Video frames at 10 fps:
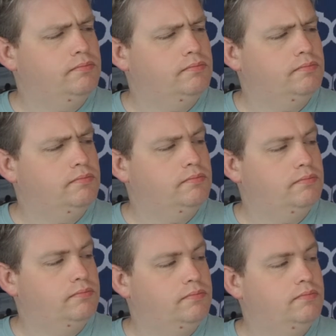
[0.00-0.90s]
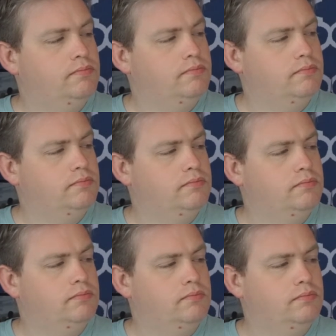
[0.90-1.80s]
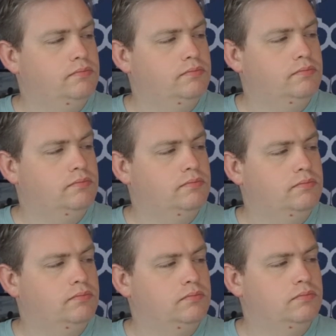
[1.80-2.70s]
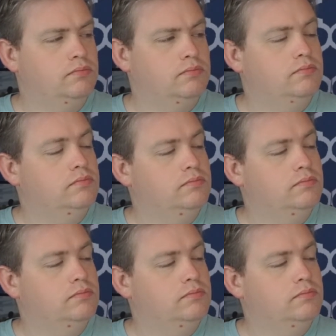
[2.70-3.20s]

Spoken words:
[no speech]